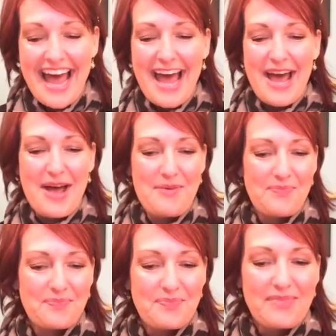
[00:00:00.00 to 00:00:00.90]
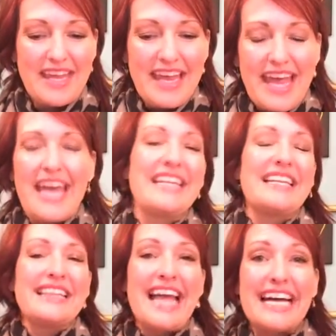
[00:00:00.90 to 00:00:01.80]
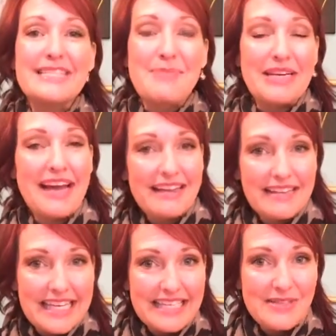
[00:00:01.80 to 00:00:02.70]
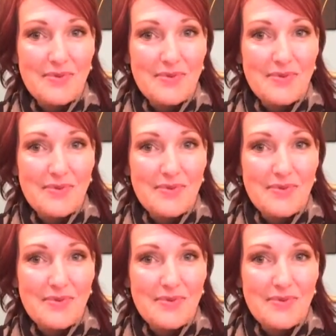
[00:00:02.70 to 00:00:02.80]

Um, and last but not least,